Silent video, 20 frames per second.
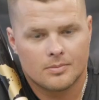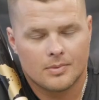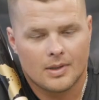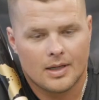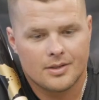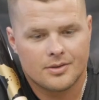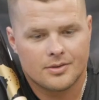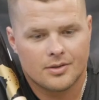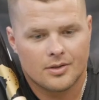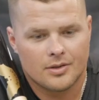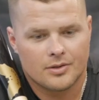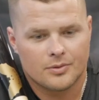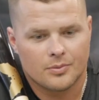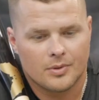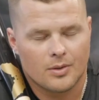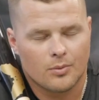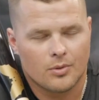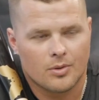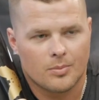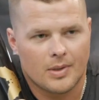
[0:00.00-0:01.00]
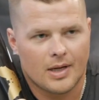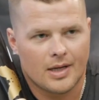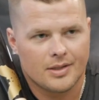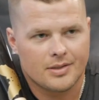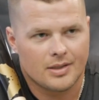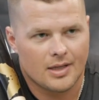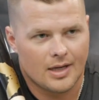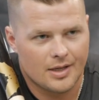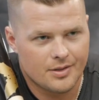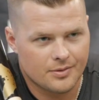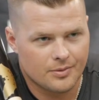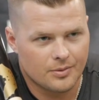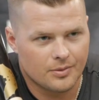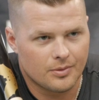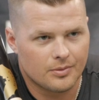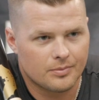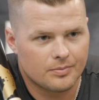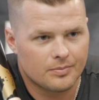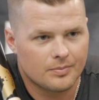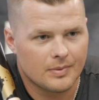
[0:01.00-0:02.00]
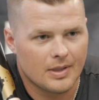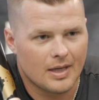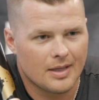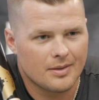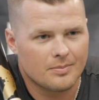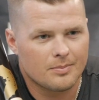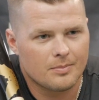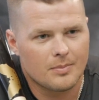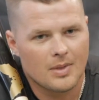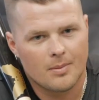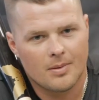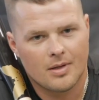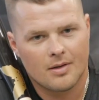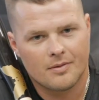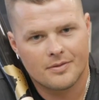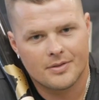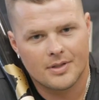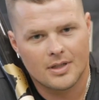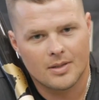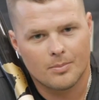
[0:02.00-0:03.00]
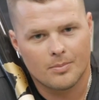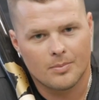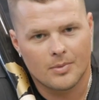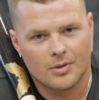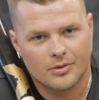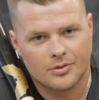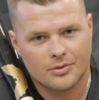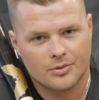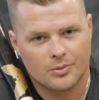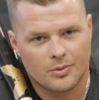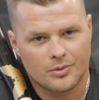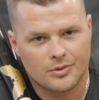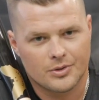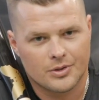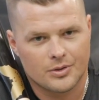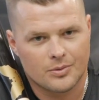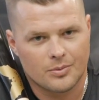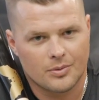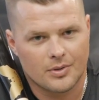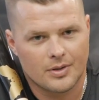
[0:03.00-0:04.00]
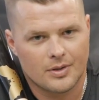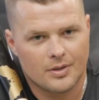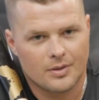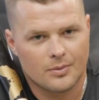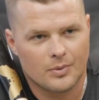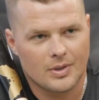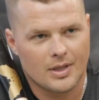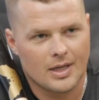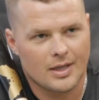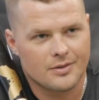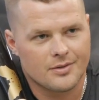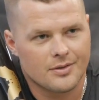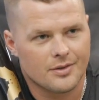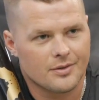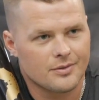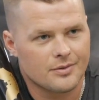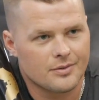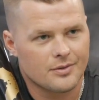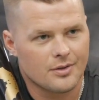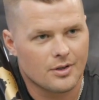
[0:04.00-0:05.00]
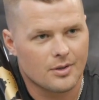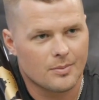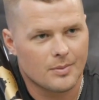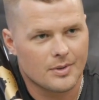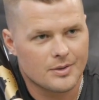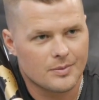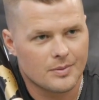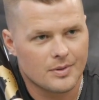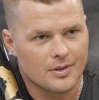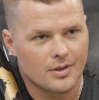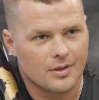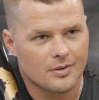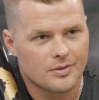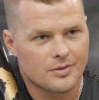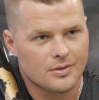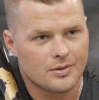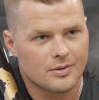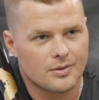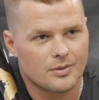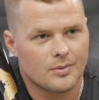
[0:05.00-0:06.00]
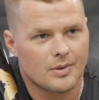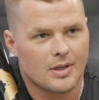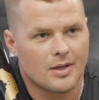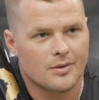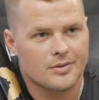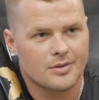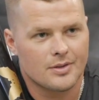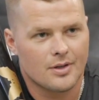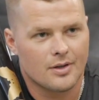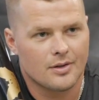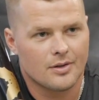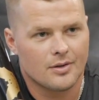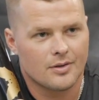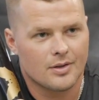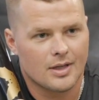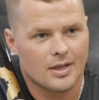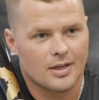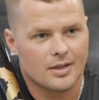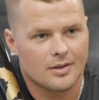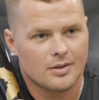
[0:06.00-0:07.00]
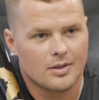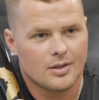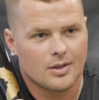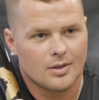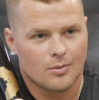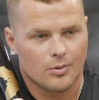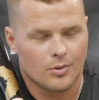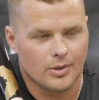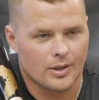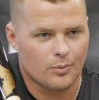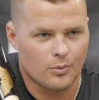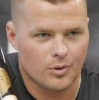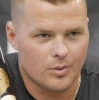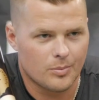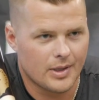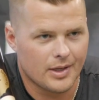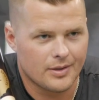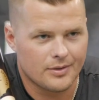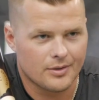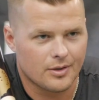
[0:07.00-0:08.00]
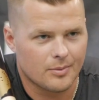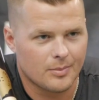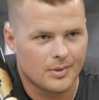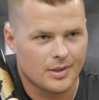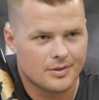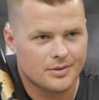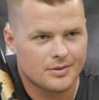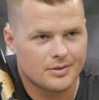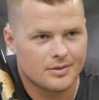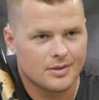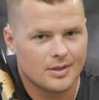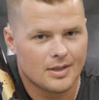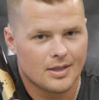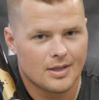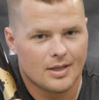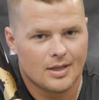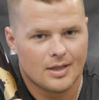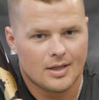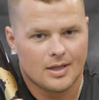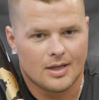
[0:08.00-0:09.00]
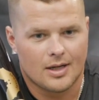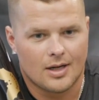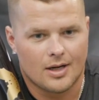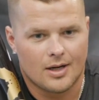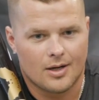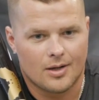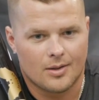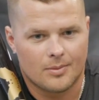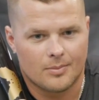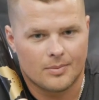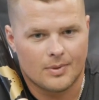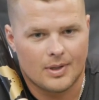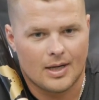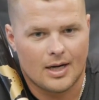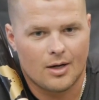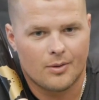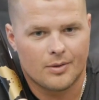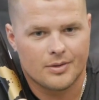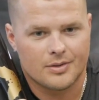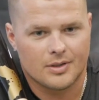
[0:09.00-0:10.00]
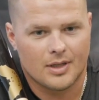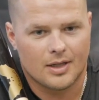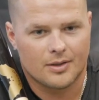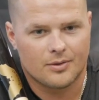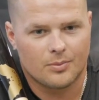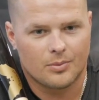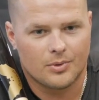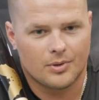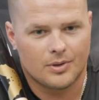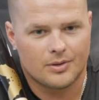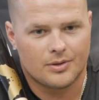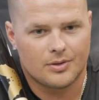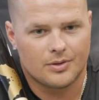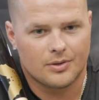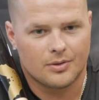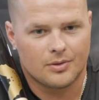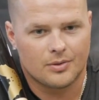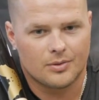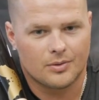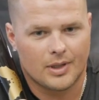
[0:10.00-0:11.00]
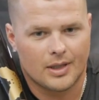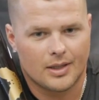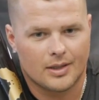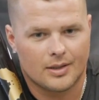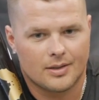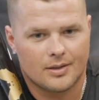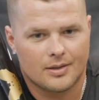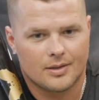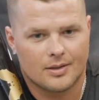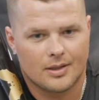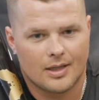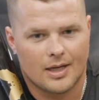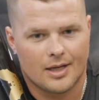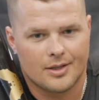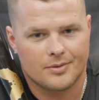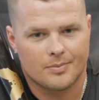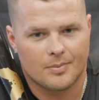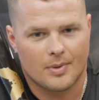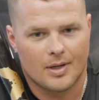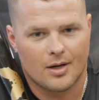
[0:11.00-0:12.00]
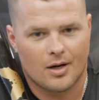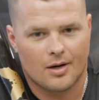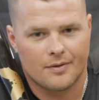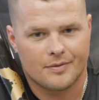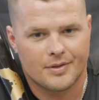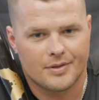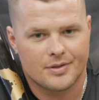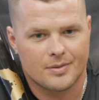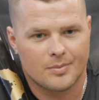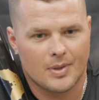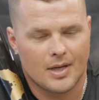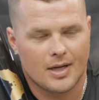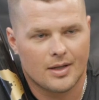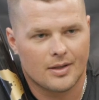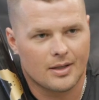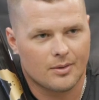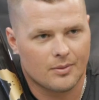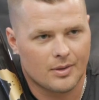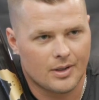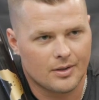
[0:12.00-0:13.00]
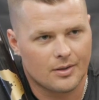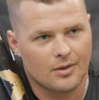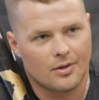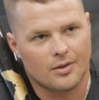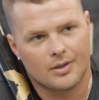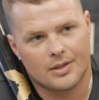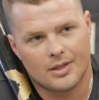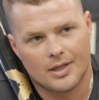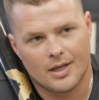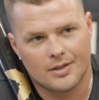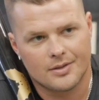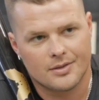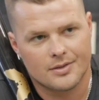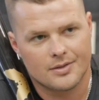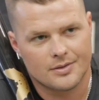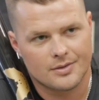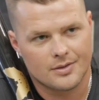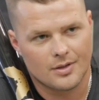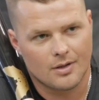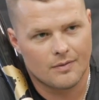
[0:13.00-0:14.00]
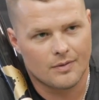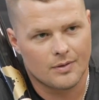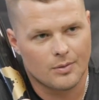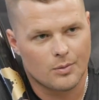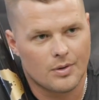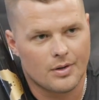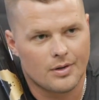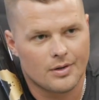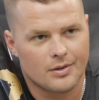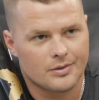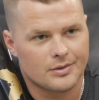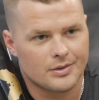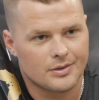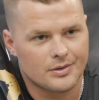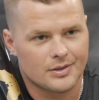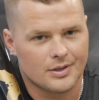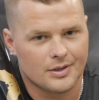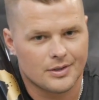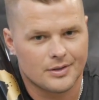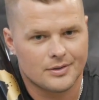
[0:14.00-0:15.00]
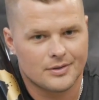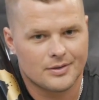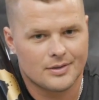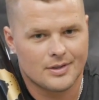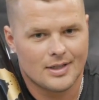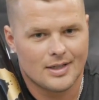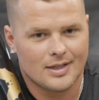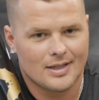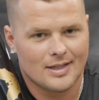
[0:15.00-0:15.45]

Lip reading: I started swinging wood bats in high school. I'd maybe even say middle school, just we had certain tournaments we'd go to when I was younger that were like wood bat tournaments. I always liked wood too, like as my off-season bat, like when I go to the cages and stuff in the winter, just because